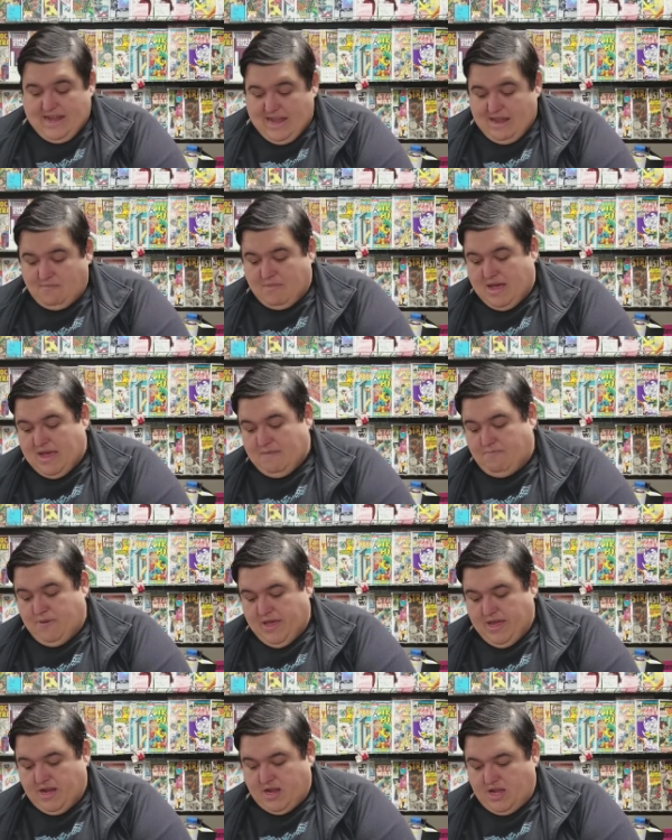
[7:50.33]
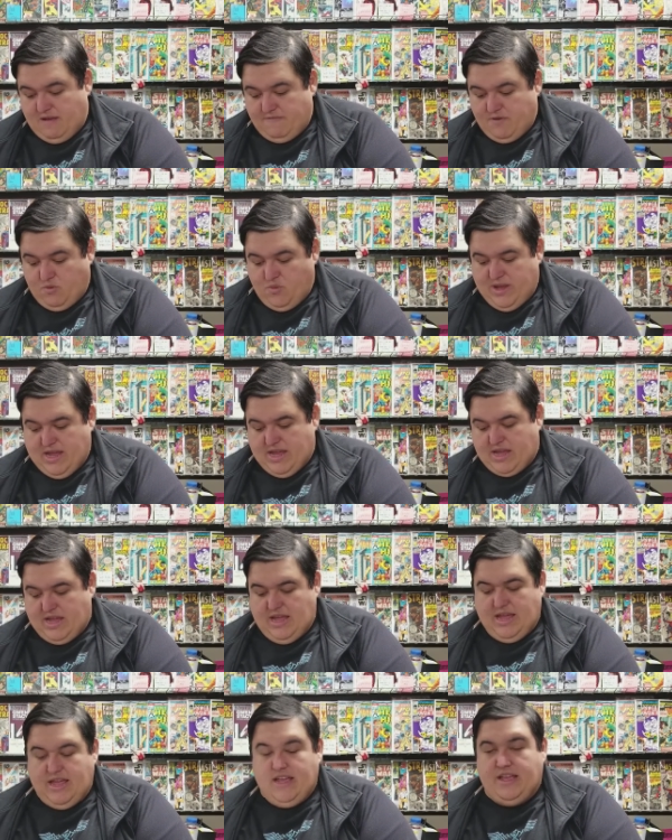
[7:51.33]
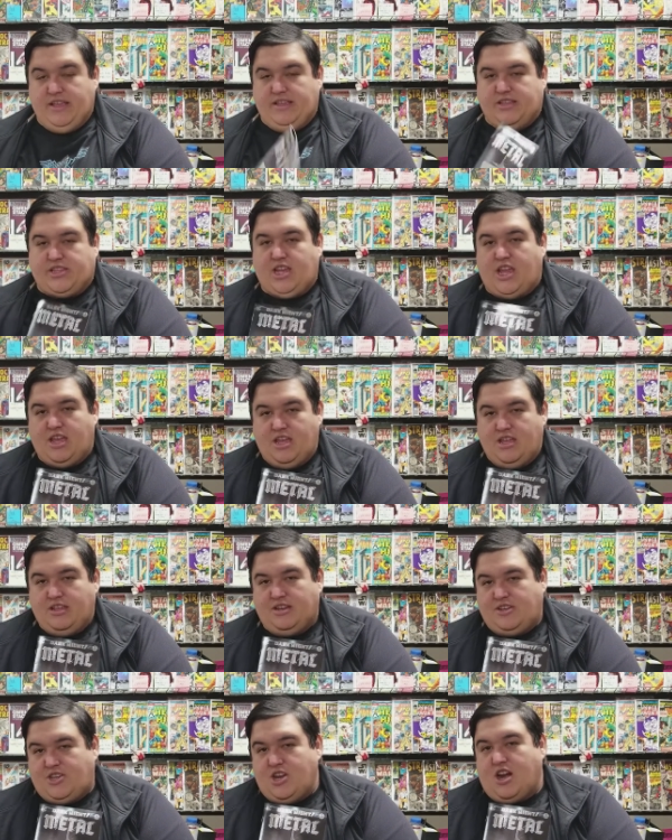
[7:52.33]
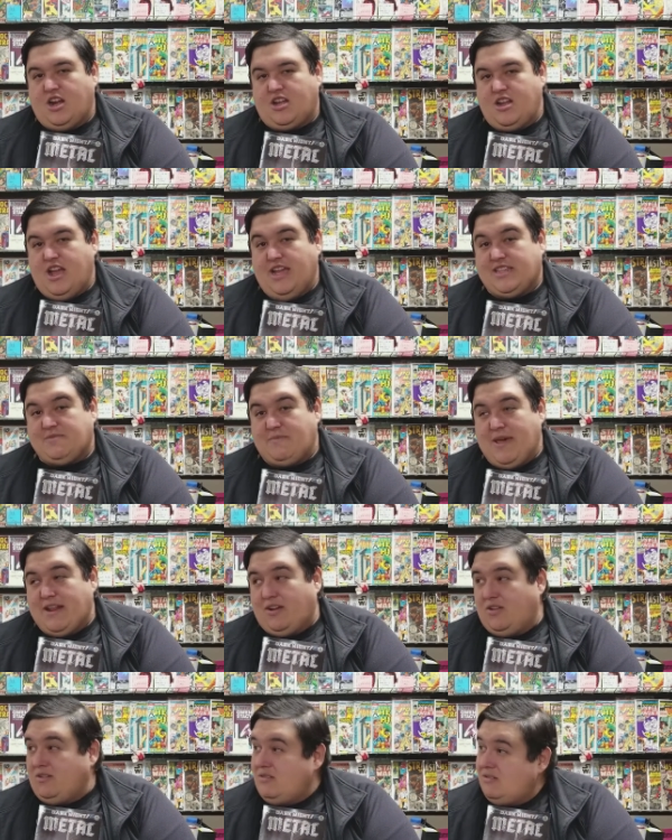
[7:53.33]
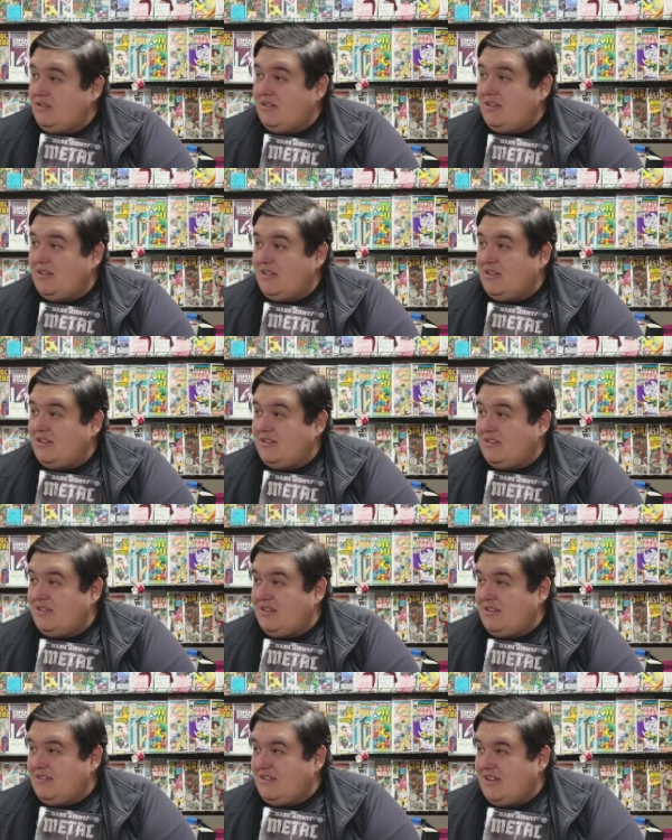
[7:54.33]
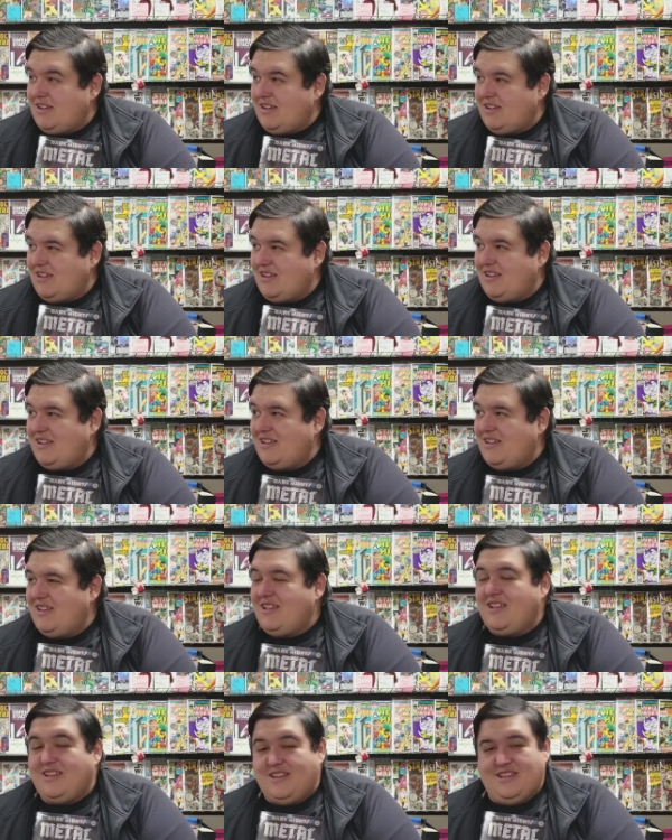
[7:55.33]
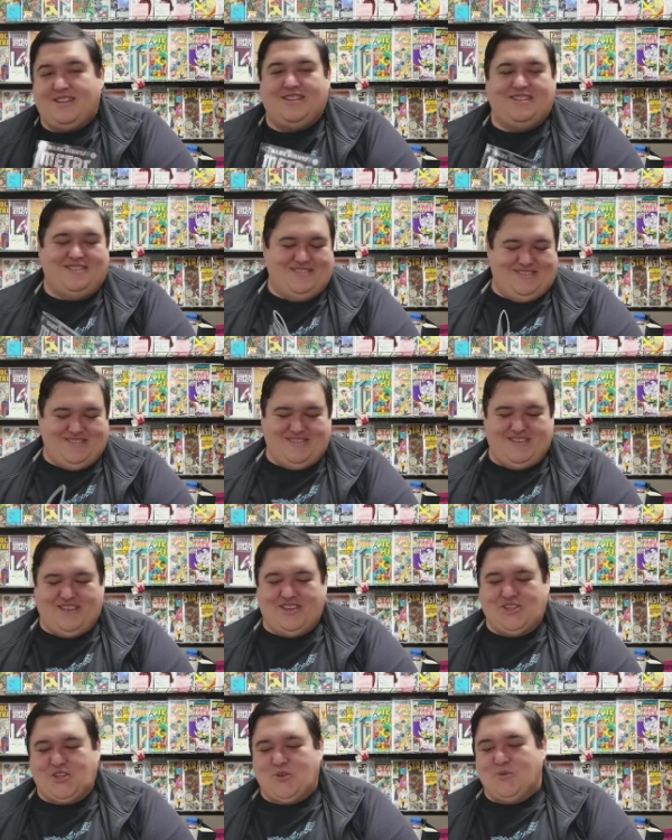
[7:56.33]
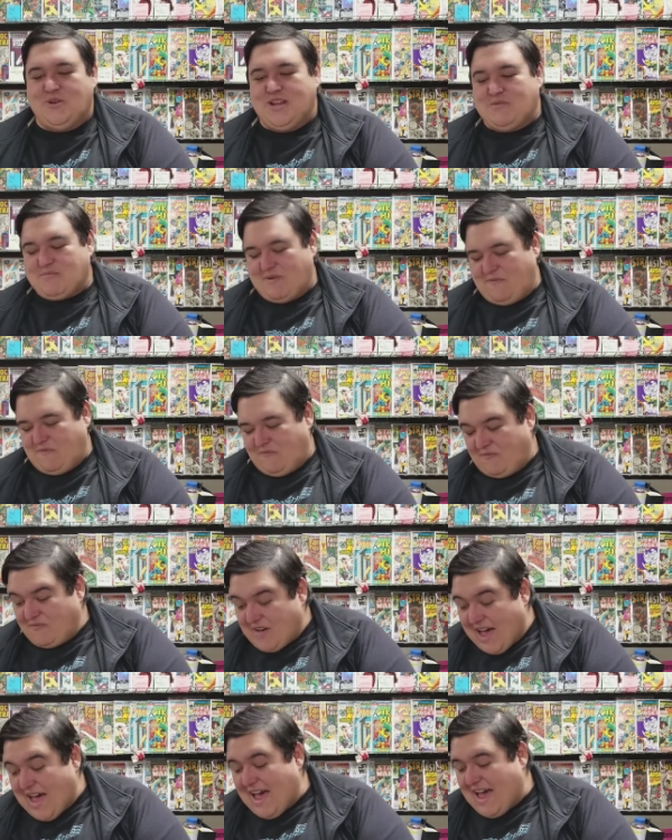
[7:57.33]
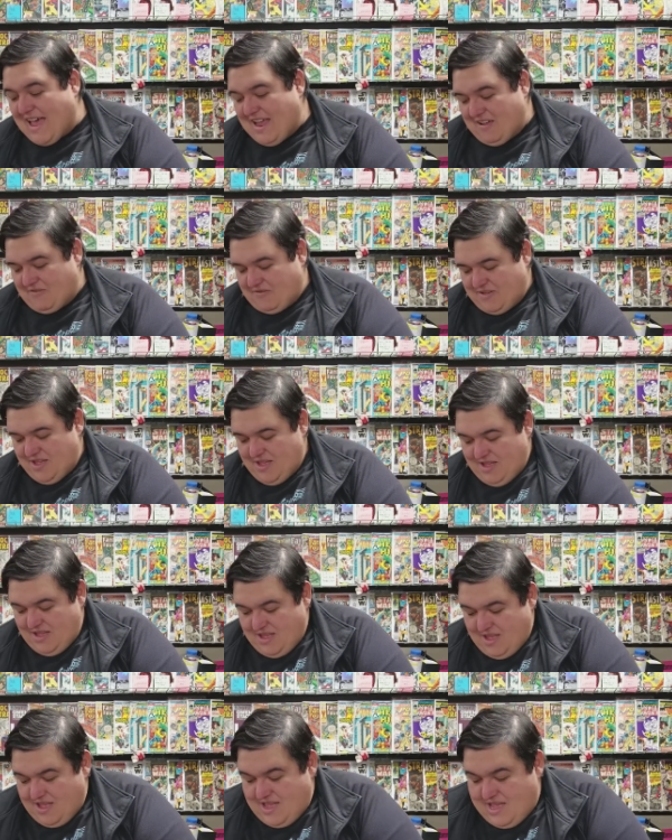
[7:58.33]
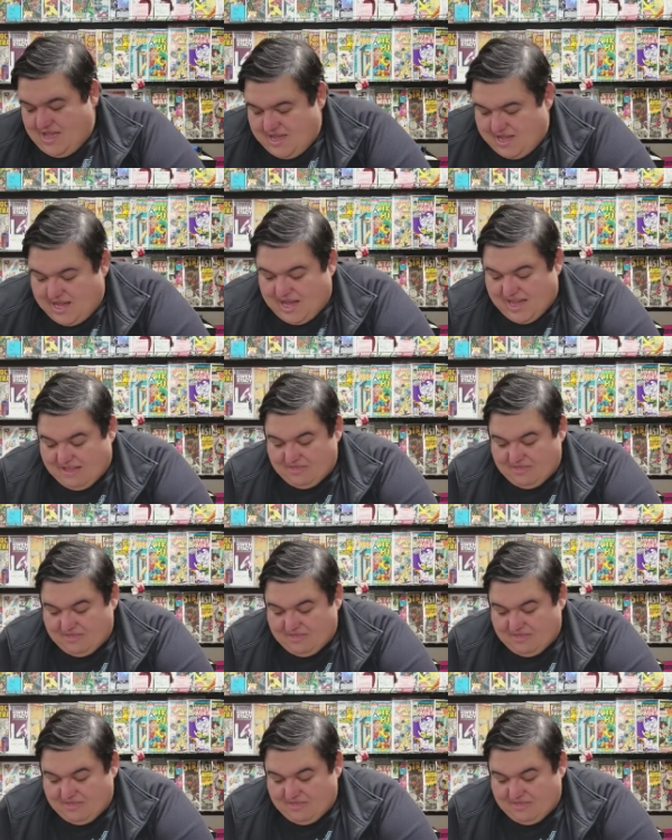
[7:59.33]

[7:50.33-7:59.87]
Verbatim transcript: and my pick of the week is Dark Nights Metal. Metal! Issue number five. Uh,